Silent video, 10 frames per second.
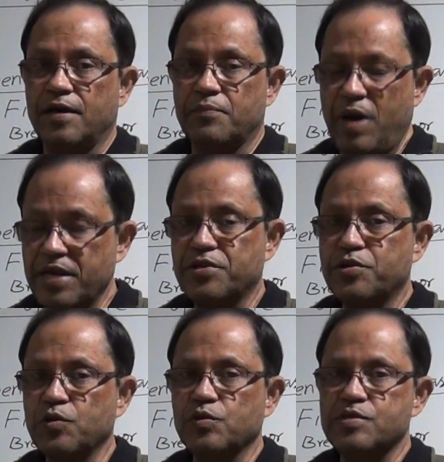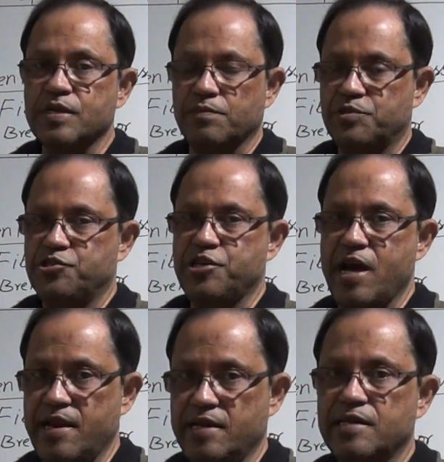might do some
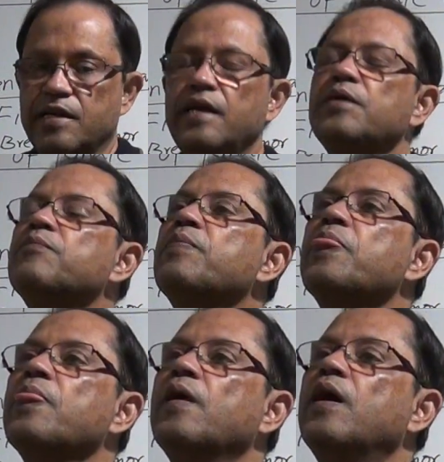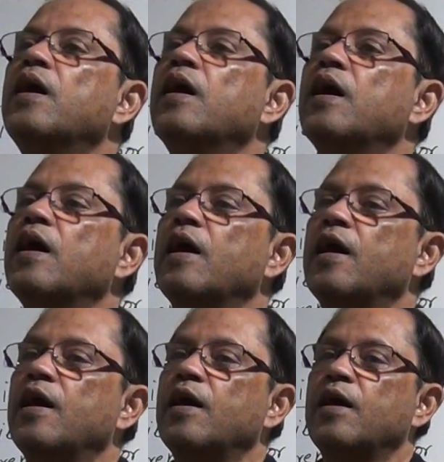charity
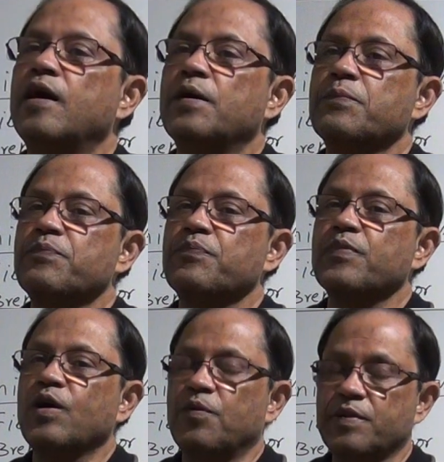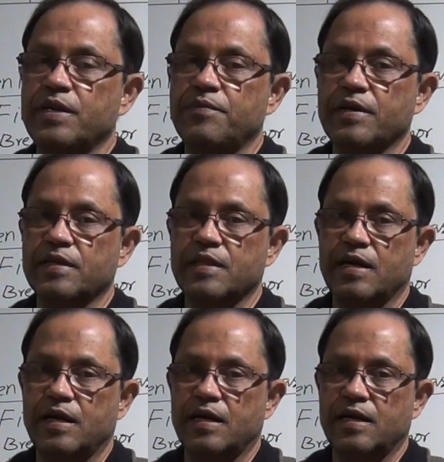of giving
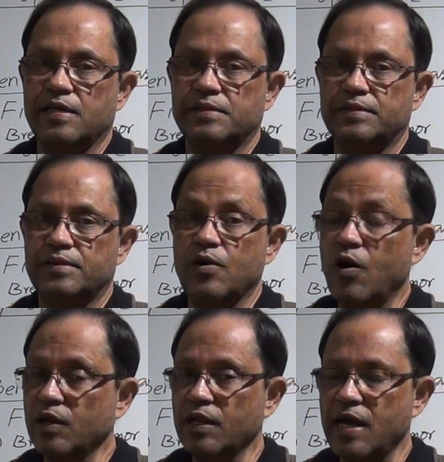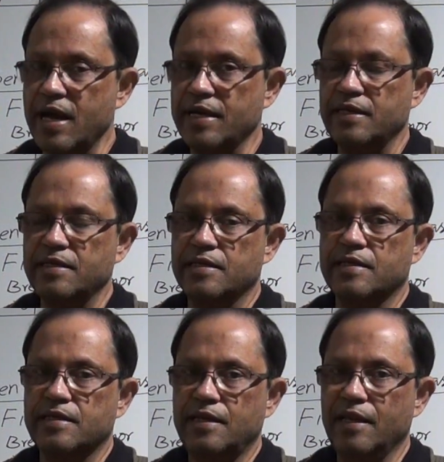the online
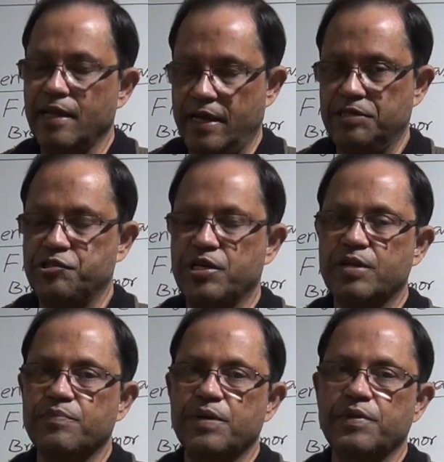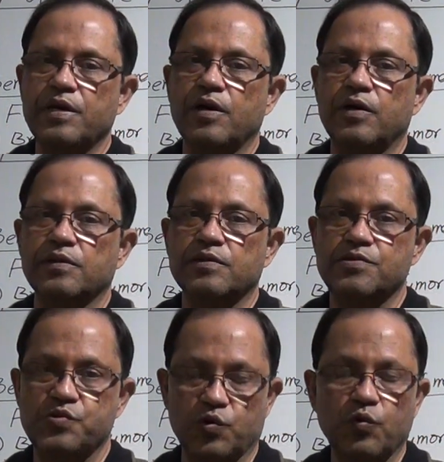lecture, maybe on
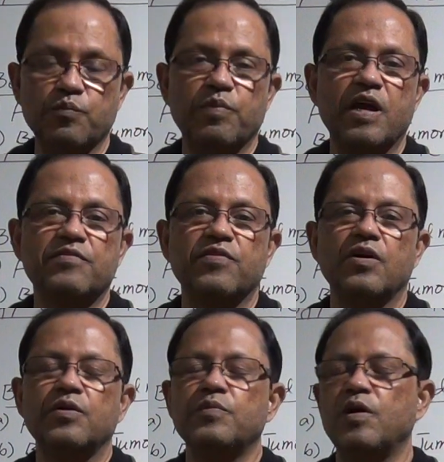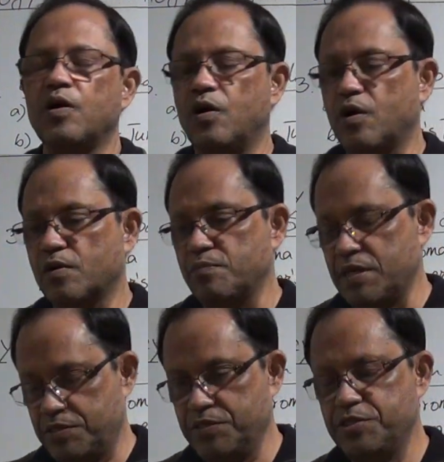Zoom platform or
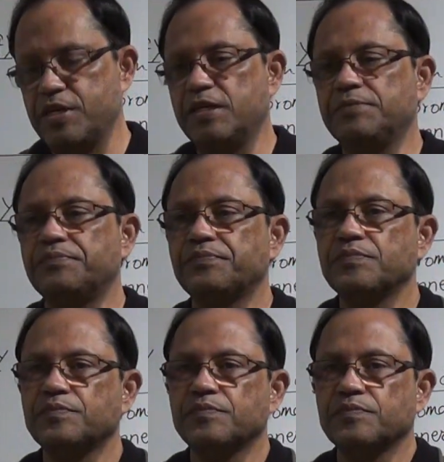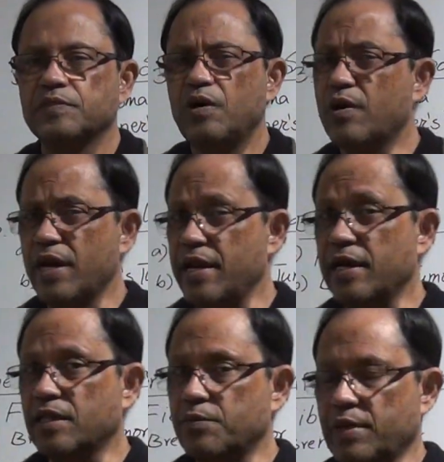Messenger or any
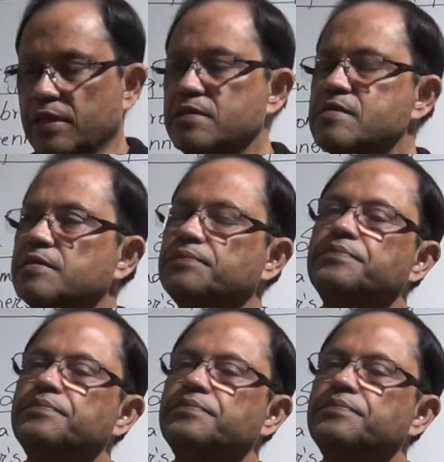other means.